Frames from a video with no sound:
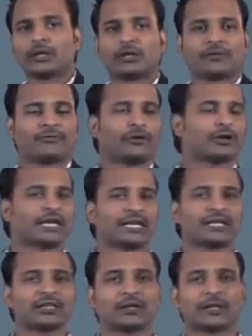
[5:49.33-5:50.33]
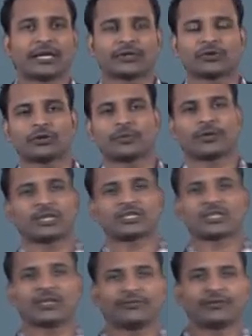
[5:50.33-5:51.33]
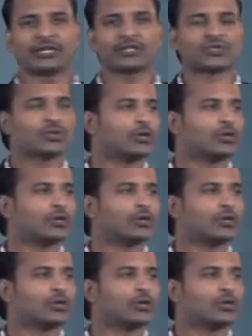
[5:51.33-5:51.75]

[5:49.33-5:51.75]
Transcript: For getting the electrode potential, we should